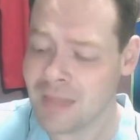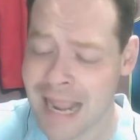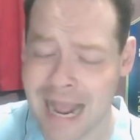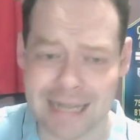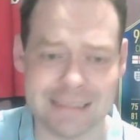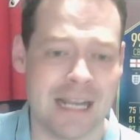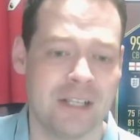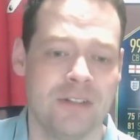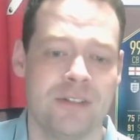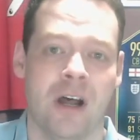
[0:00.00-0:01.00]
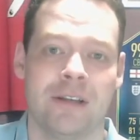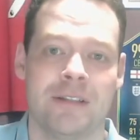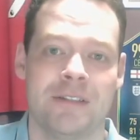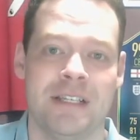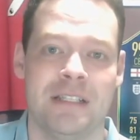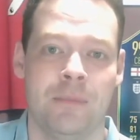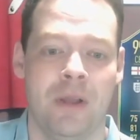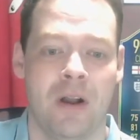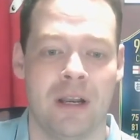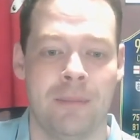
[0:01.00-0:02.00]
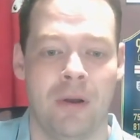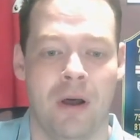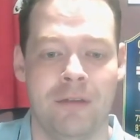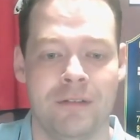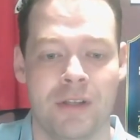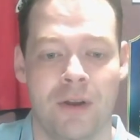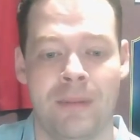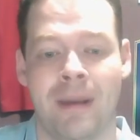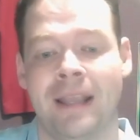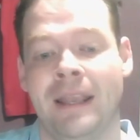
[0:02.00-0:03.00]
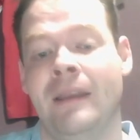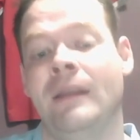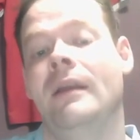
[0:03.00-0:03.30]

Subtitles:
and has had a good start to the season, we are going to put Ivan Toney back in.